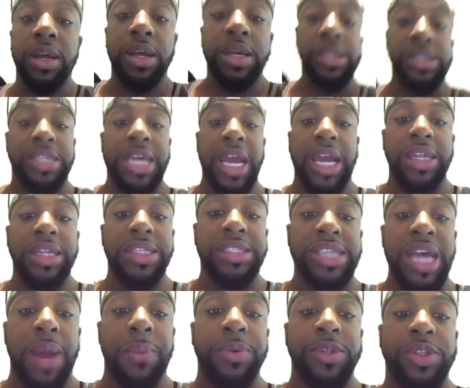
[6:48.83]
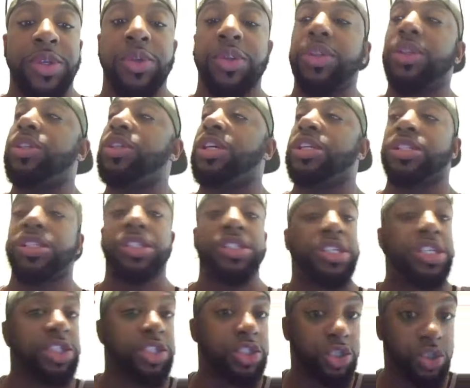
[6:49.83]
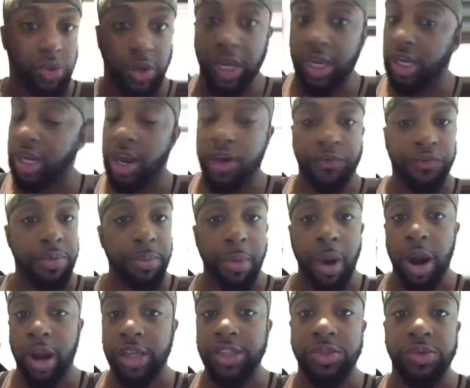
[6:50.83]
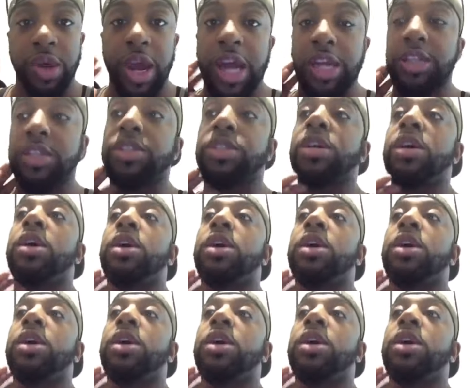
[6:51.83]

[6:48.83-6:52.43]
taking this opportunity to just just straight come for Marcus Rogers,